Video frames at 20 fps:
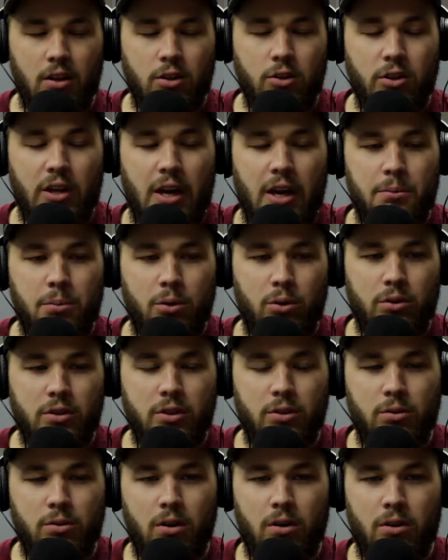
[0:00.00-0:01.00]
You can't pull a
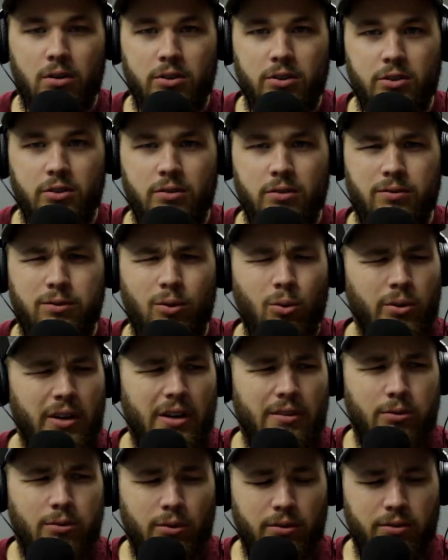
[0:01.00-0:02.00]
U-Haul on your Ford
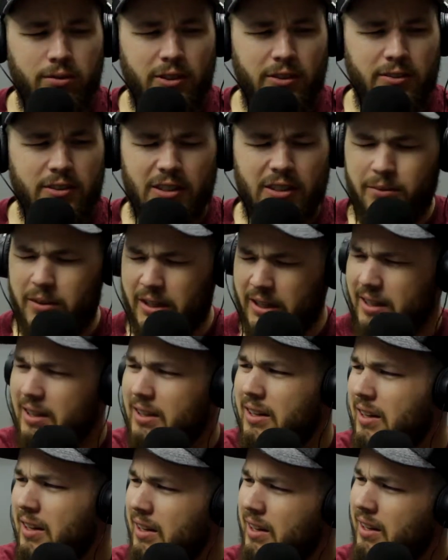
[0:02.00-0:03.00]
F-150. I'm like,
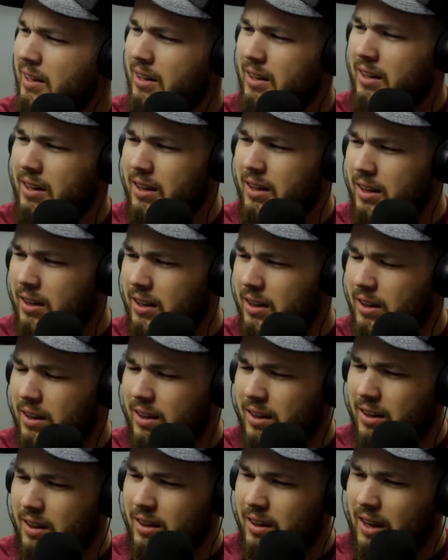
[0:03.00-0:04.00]

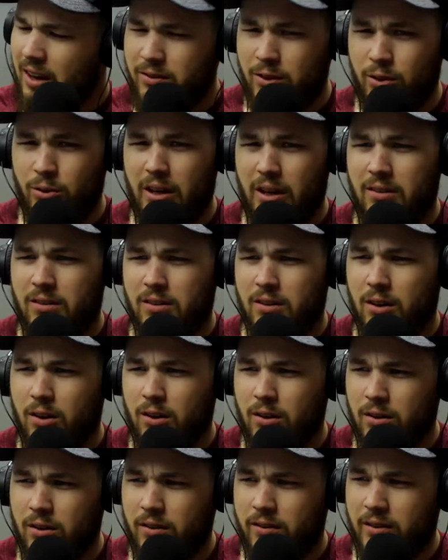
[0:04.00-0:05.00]
have you ever
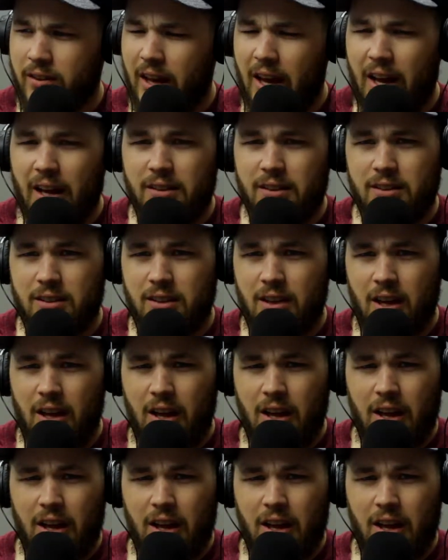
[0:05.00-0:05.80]
heard of that?